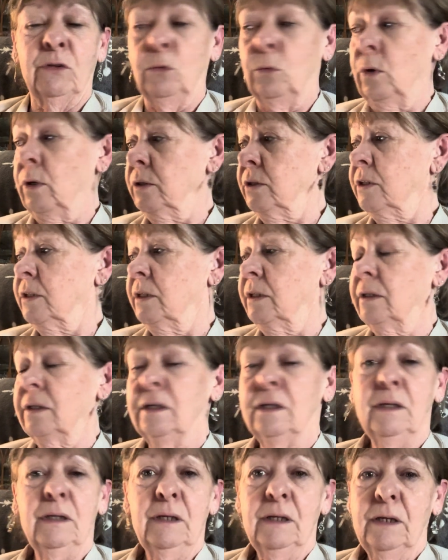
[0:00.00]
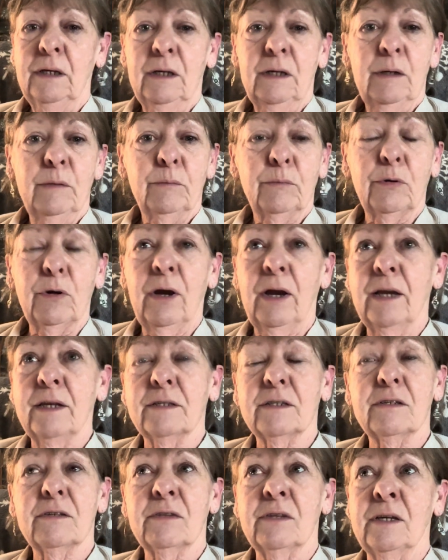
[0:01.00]
the ones that
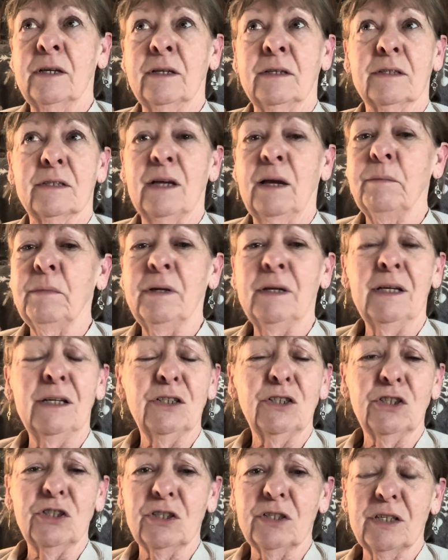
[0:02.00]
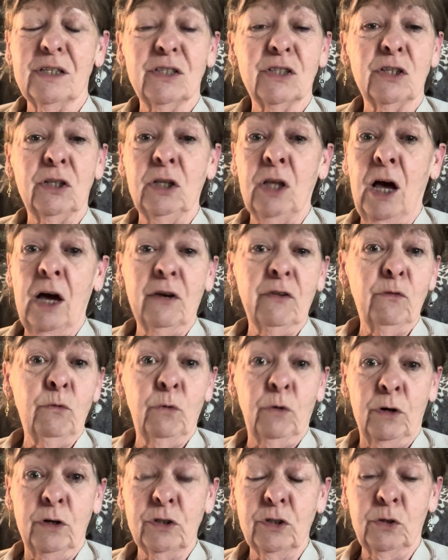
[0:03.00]
priced things. I mean, it's a lot of
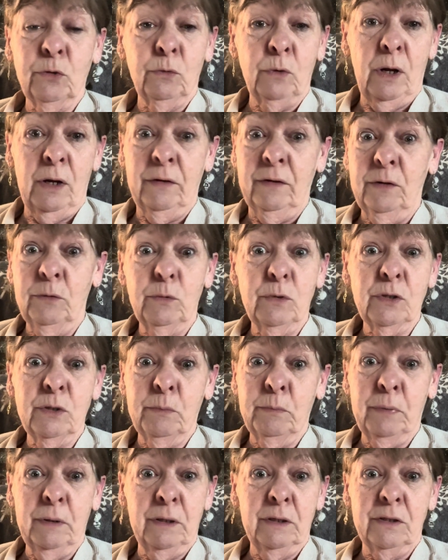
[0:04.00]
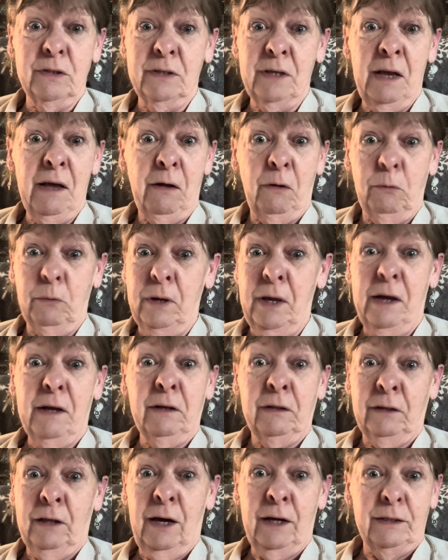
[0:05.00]
work to run. It was a big sale. We had a
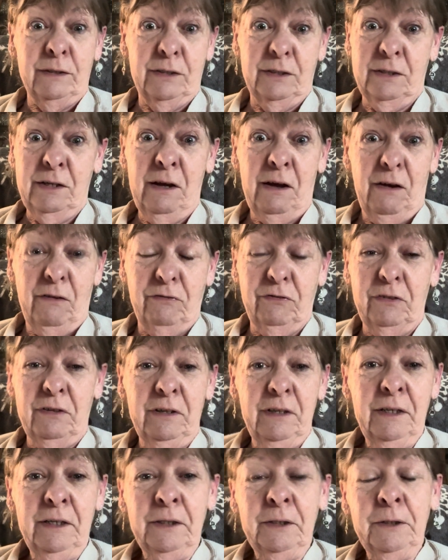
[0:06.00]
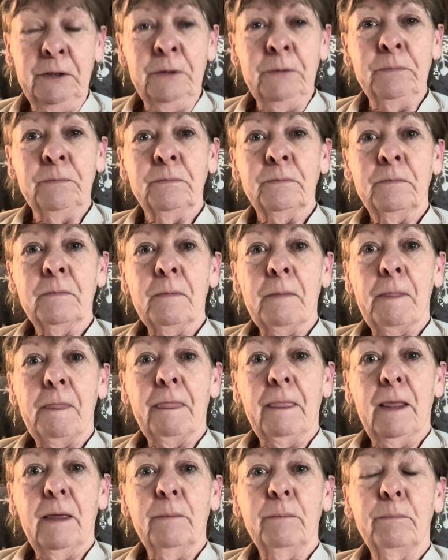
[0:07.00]
lot of stuff.
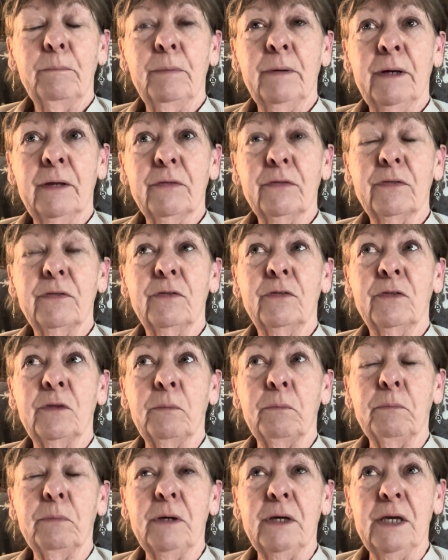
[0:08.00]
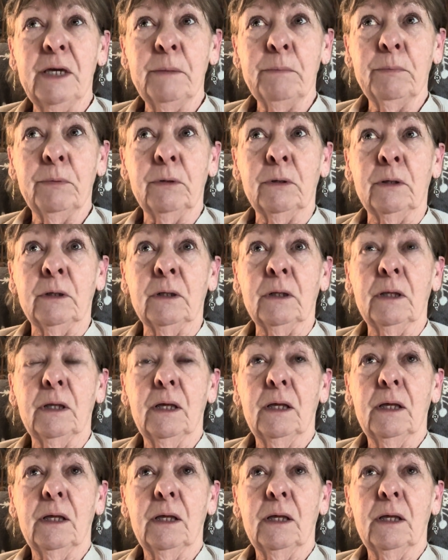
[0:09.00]
But the people